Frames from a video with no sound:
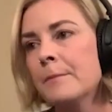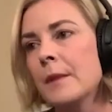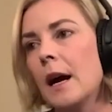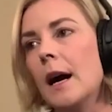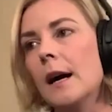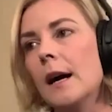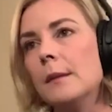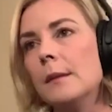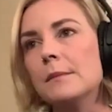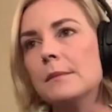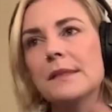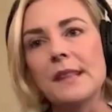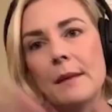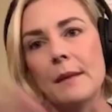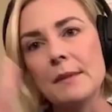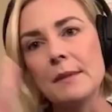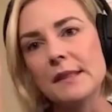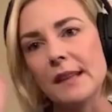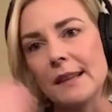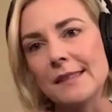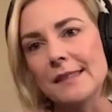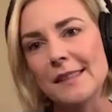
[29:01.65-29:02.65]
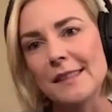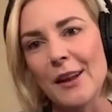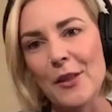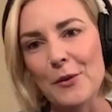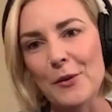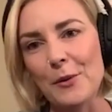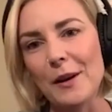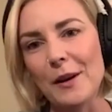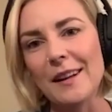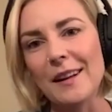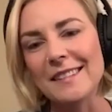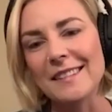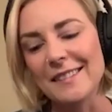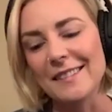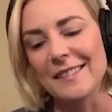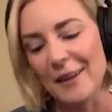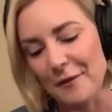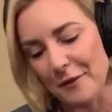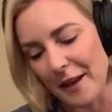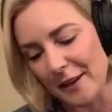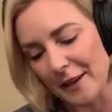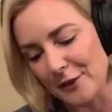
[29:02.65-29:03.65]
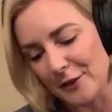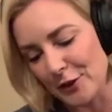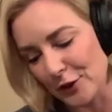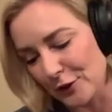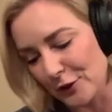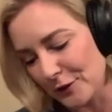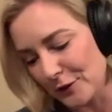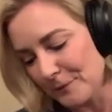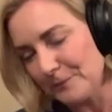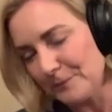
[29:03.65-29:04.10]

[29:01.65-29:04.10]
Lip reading: Sami Zayn's another one. I love that dude.